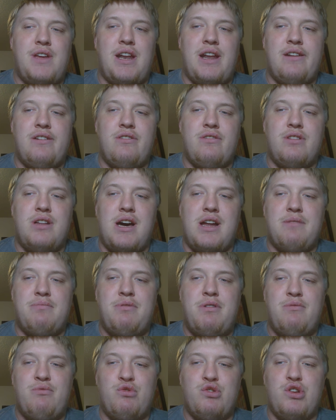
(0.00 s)
And I know a lot of
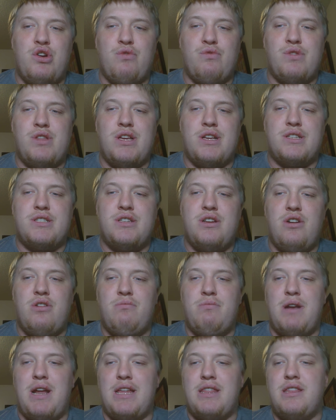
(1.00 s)
people don't think
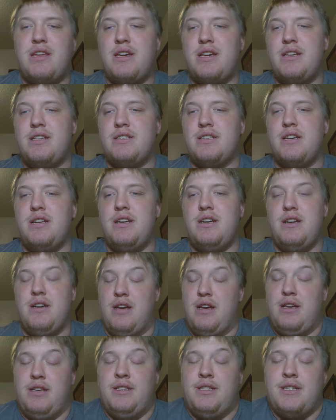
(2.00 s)
so, but I think he's going
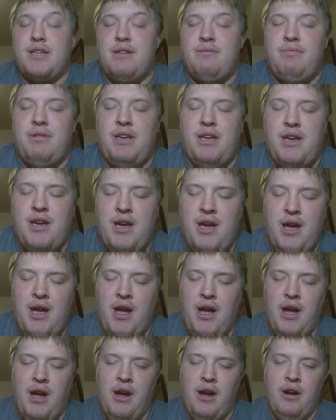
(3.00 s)
to be
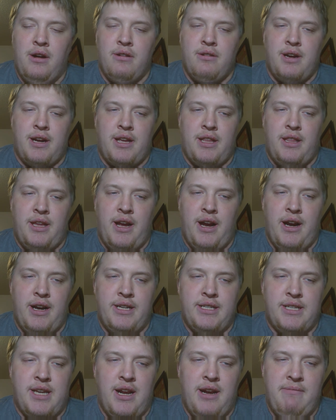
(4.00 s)
rookie of the year.
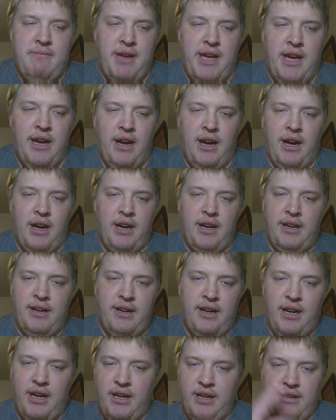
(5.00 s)
He's going to be
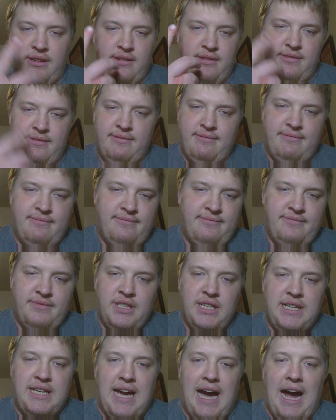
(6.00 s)

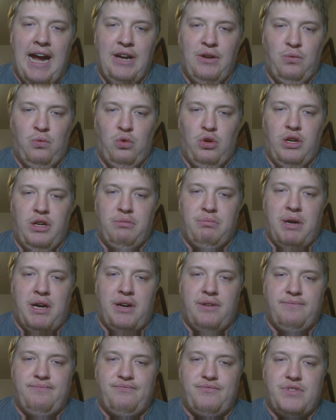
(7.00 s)
the guy to worry
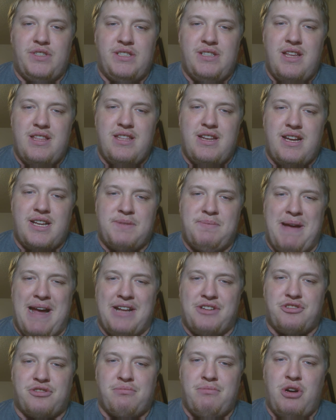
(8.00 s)
about. He's not the next
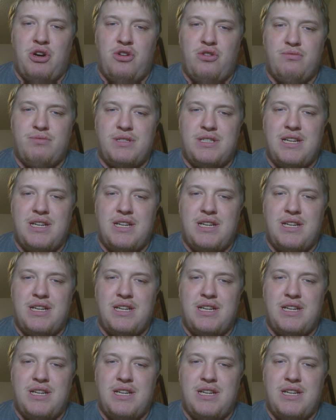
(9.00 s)
Patrick Mahomes.